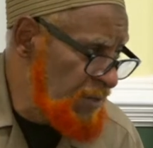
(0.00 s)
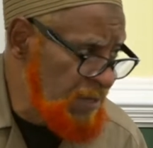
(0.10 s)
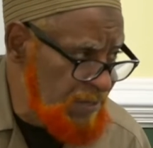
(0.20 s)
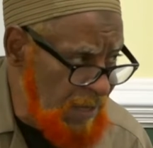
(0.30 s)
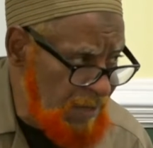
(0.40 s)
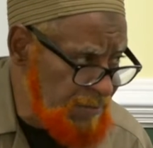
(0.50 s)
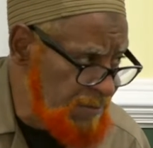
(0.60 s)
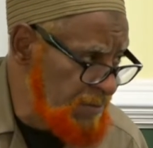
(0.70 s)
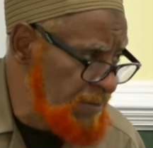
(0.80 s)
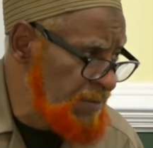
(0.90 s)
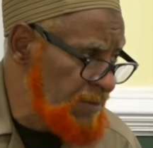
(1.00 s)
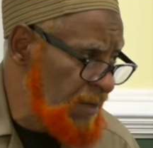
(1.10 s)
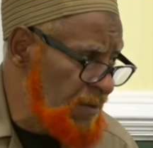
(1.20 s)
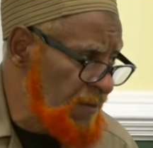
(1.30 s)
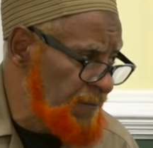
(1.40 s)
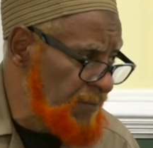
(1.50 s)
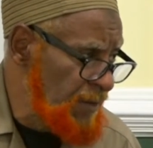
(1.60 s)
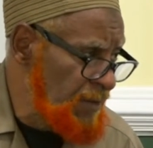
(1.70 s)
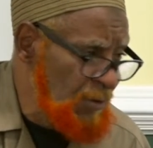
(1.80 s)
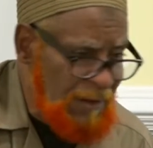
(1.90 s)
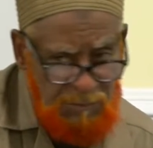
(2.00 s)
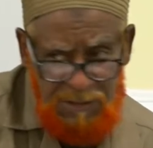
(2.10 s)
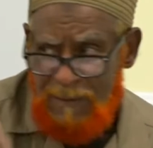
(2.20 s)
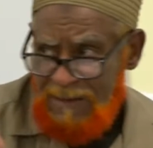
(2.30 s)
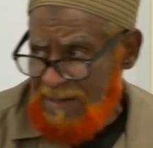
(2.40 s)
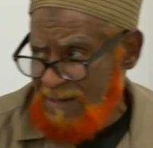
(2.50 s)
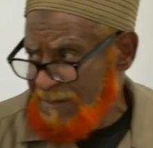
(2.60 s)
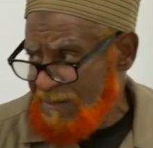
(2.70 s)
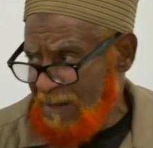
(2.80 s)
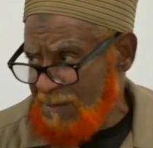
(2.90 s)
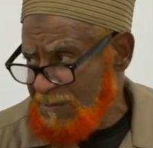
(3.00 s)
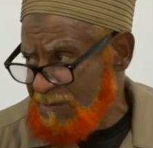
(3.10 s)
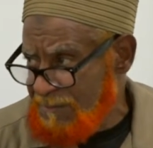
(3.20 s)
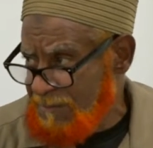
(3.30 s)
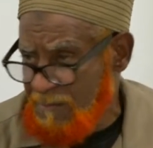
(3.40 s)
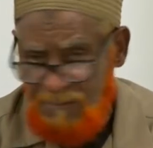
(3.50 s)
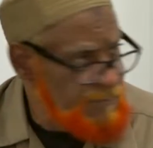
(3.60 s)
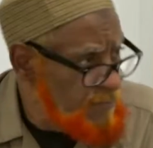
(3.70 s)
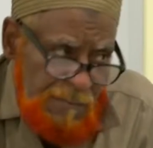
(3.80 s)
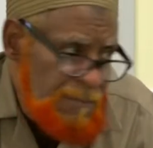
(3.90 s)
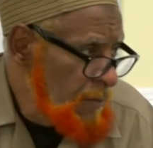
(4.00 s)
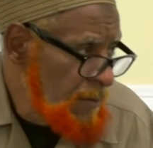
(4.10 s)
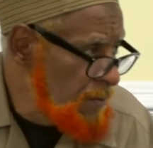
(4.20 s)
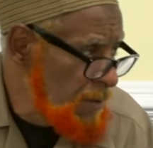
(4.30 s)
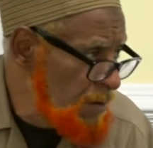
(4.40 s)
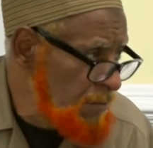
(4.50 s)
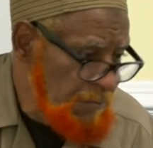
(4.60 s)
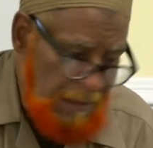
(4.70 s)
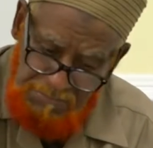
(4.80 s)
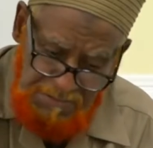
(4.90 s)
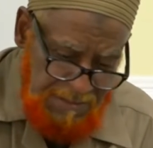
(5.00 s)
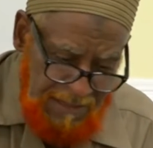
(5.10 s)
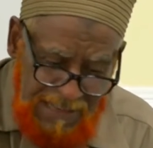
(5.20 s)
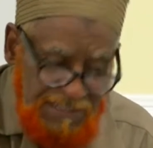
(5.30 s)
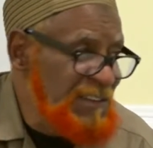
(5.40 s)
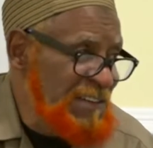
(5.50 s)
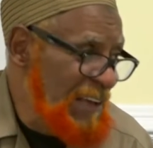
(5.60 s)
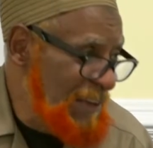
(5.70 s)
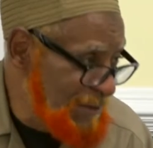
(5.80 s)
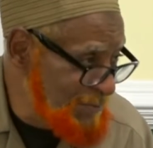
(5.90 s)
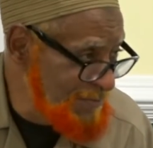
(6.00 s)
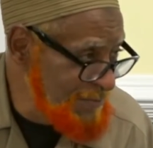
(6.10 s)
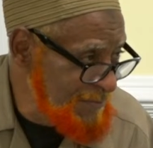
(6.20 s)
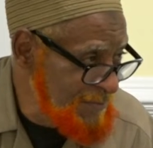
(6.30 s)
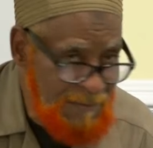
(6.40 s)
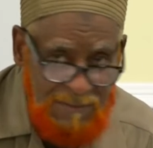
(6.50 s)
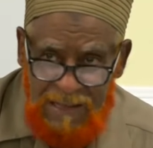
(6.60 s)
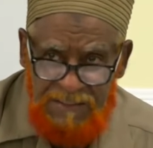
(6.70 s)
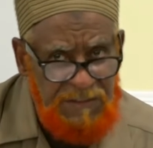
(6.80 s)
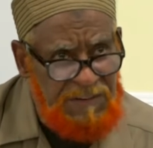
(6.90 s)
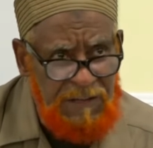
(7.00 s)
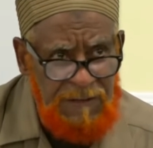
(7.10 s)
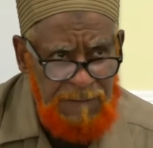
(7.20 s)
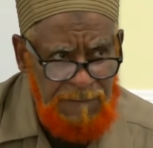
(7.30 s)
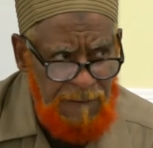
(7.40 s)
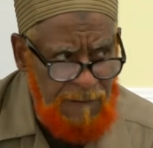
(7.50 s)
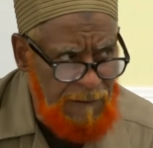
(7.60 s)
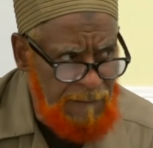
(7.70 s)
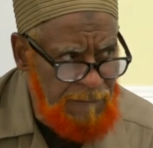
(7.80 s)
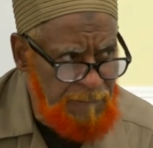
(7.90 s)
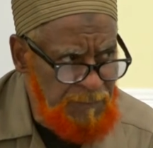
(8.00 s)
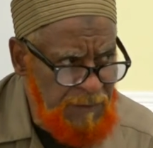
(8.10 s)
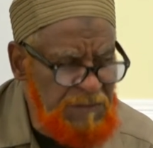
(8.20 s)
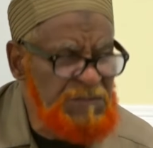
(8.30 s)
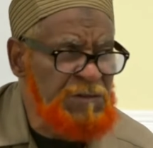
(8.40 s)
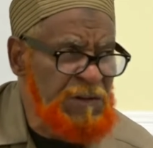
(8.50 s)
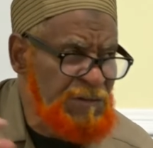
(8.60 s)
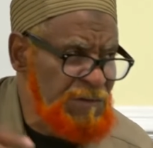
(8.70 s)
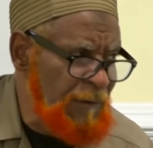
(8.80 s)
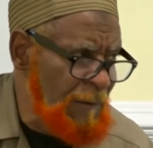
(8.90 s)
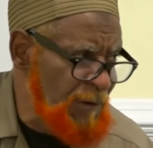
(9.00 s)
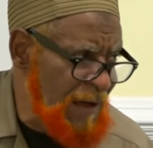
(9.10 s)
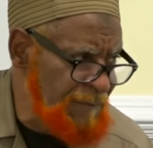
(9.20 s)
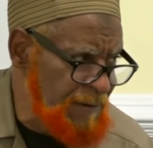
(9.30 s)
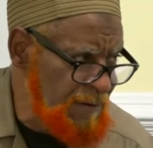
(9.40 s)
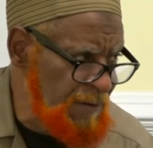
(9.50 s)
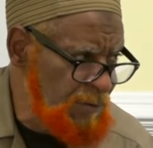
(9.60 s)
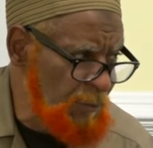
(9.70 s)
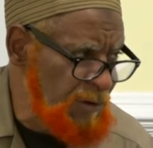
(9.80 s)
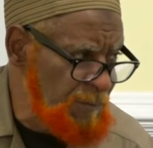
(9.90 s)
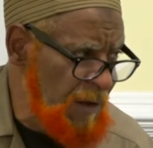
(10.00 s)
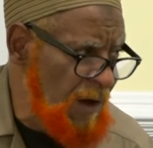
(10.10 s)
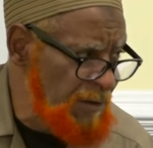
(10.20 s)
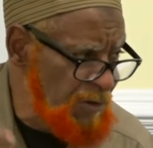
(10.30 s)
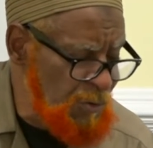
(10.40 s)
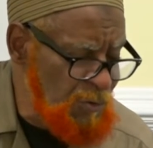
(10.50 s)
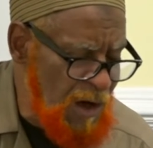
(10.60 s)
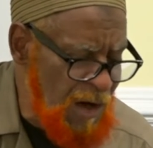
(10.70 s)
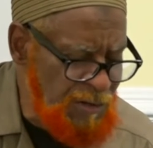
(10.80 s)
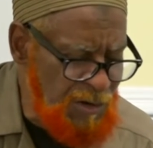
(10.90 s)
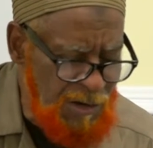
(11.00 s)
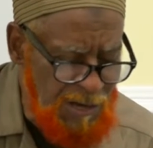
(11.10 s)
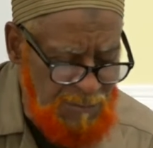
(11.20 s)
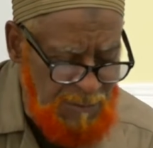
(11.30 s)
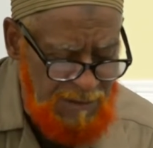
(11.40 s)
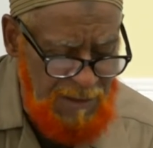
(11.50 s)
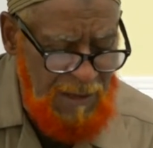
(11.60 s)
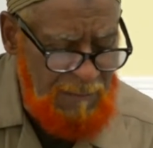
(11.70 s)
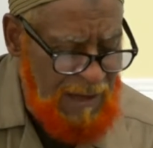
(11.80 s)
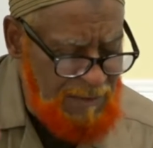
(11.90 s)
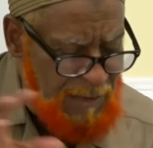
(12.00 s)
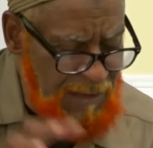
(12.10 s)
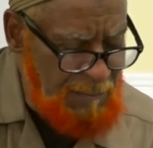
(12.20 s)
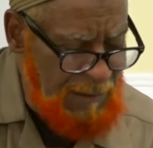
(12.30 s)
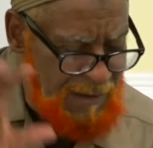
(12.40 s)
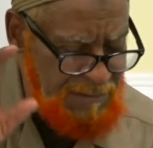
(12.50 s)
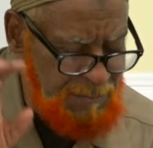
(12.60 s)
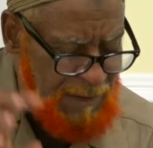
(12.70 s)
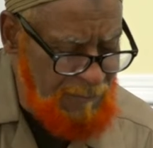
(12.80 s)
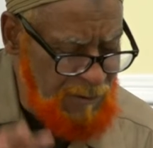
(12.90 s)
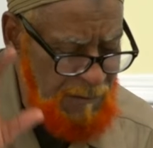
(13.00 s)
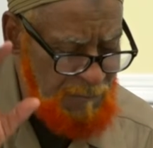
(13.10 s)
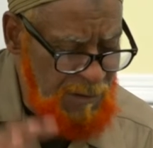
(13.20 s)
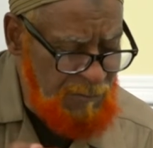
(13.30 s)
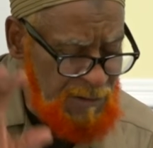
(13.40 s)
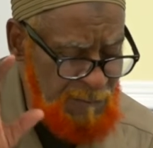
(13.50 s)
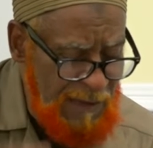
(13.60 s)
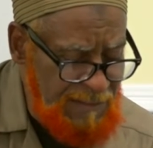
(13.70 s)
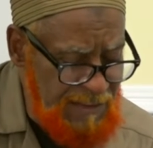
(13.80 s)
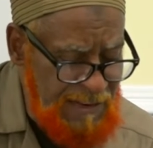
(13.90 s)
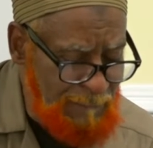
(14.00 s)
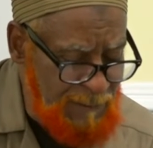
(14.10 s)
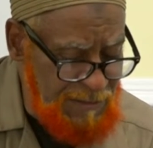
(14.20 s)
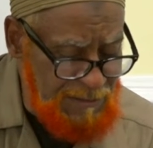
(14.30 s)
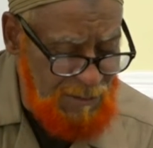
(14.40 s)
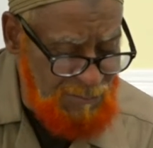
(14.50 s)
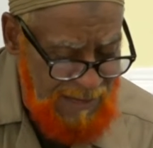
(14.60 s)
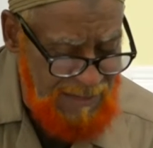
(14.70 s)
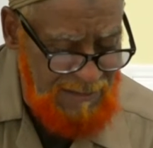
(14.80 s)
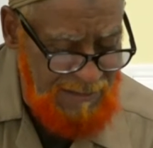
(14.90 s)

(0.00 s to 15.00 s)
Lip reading: being in there. So you got to respect that. That's his house. You know, that's the deen. That's the deen. All right. This is the teachings of our prophet. So you honor your husband by respecting that particular right.